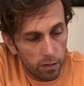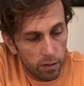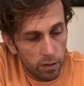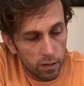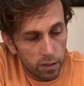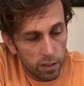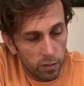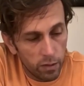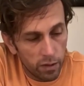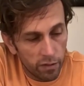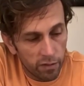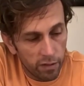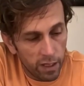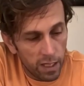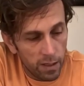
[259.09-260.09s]
you can do the
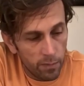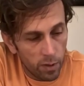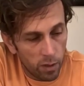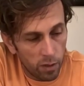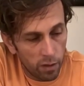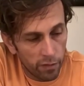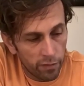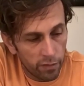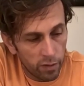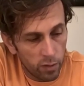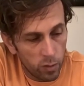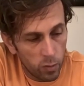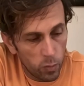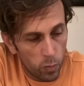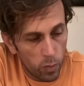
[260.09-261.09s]
same
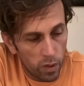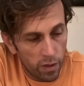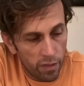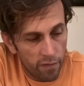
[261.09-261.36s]
also with